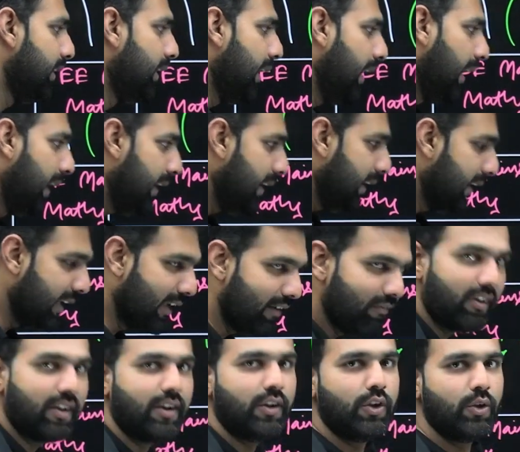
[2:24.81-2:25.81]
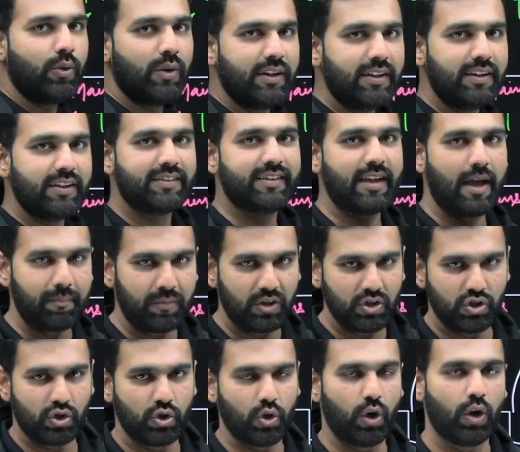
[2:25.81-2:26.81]
And even during the
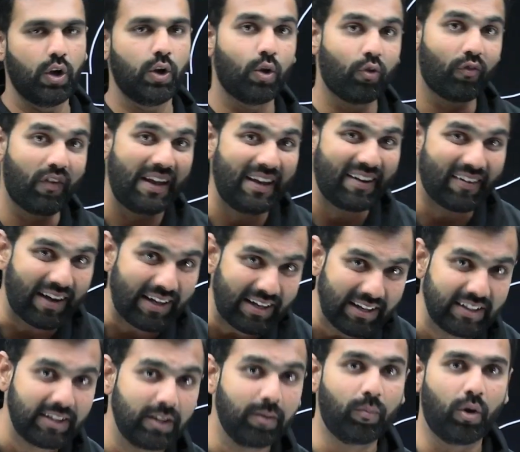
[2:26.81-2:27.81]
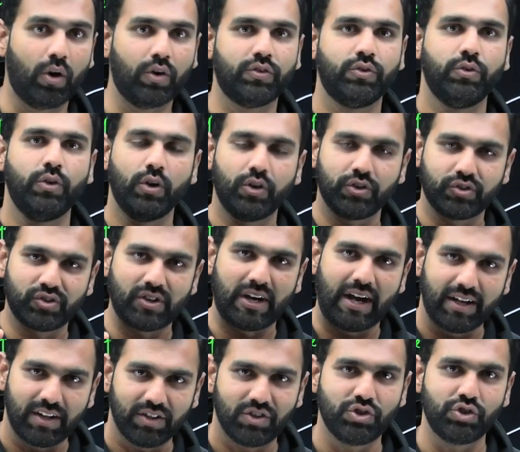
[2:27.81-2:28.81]
examination hall or while writing the mocks, your
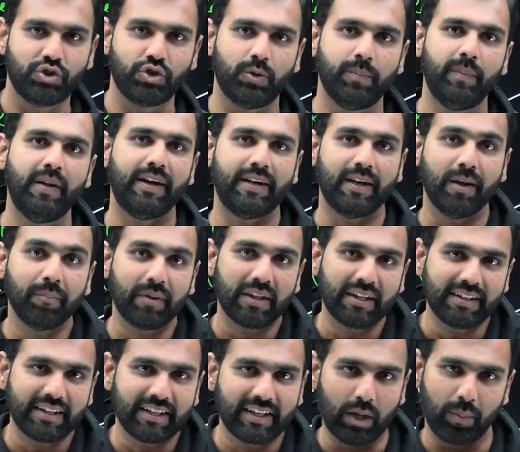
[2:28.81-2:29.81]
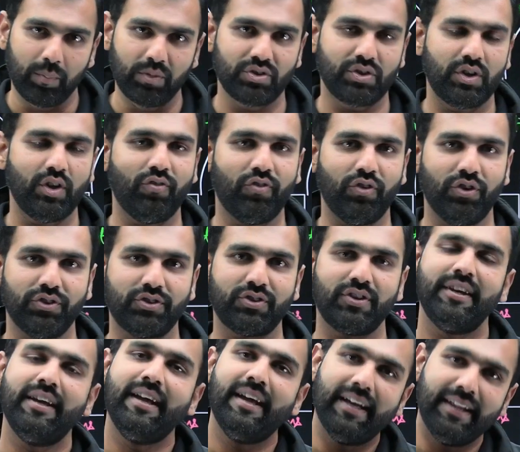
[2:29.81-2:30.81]
strategy should be attempting the chemistry first,
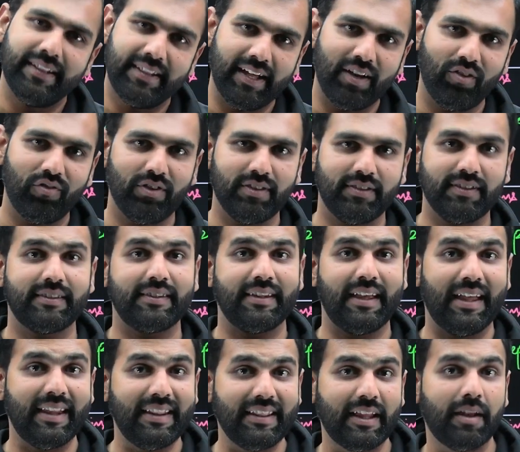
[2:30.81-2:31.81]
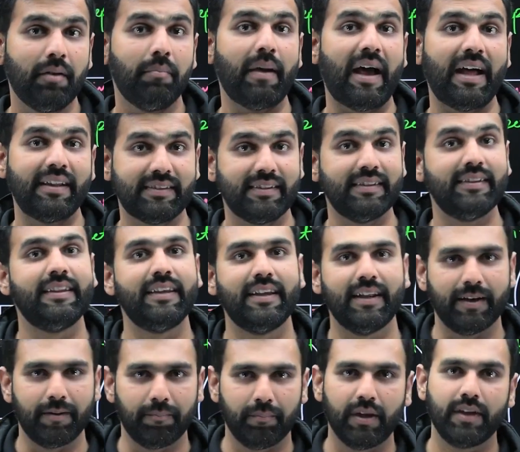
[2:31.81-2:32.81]
then physics and then maths in the
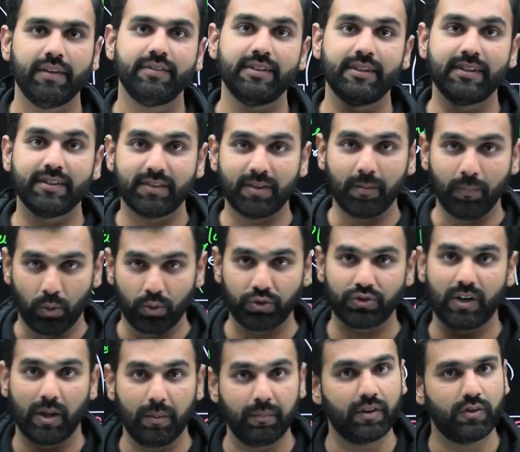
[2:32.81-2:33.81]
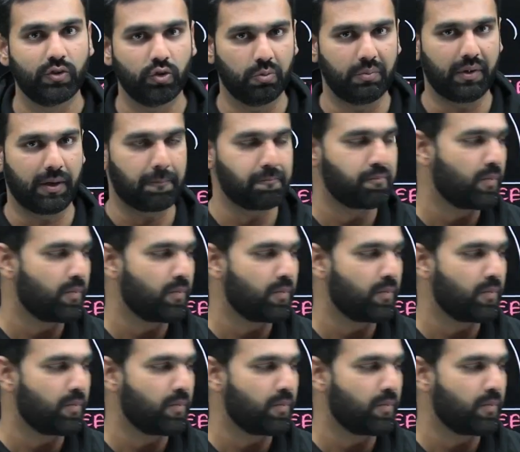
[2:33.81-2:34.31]
end because that is the most time consuming.